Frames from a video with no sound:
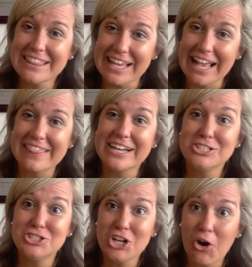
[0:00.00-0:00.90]
think
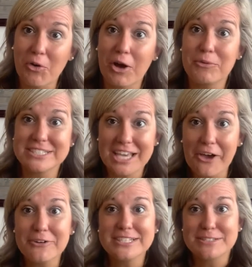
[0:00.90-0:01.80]
that Jonah was
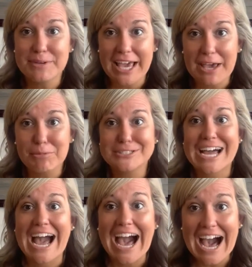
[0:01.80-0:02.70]
going to be able to
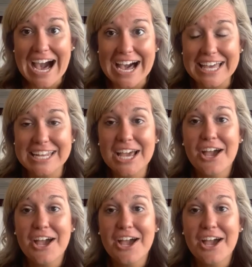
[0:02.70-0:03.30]
hide